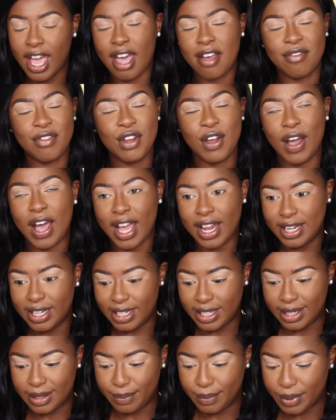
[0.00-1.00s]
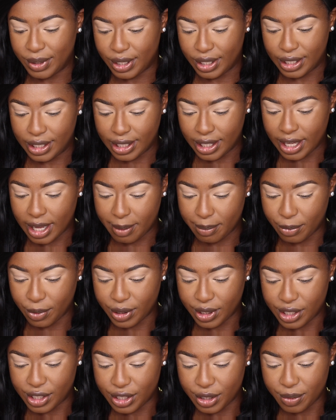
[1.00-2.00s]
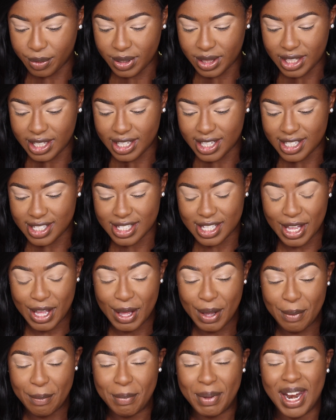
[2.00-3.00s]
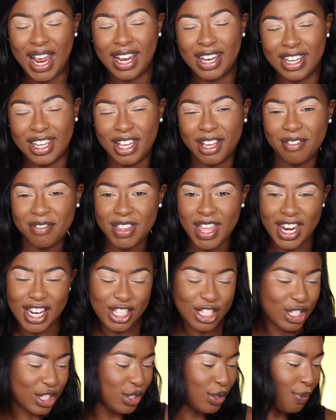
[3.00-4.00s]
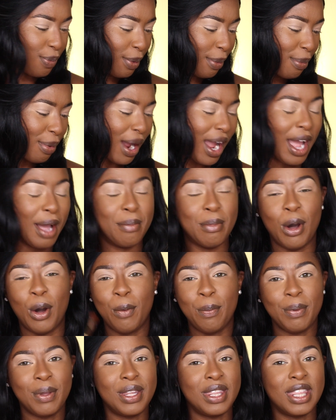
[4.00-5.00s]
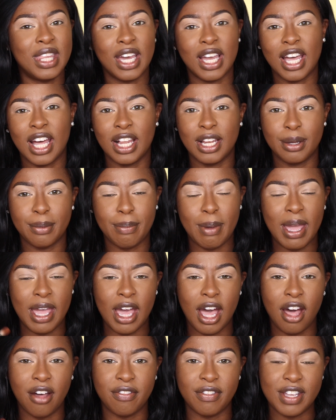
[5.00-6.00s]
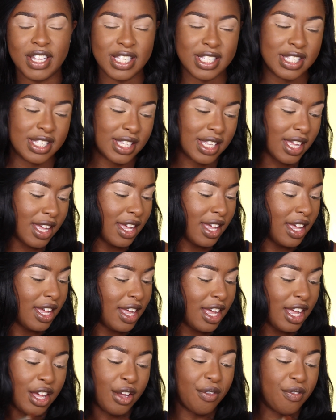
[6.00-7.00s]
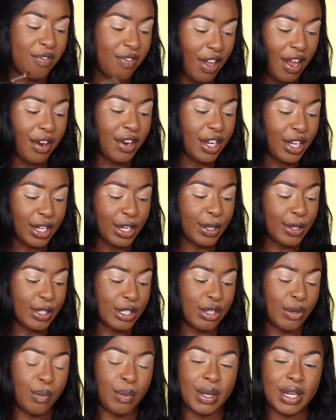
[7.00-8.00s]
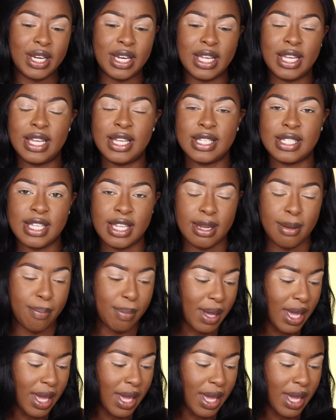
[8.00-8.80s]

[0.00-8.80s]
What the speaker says: I have no idea what look I'm going to do with this, but I love that it's super bright. I'm hoping the color payoff is very close to what it is in the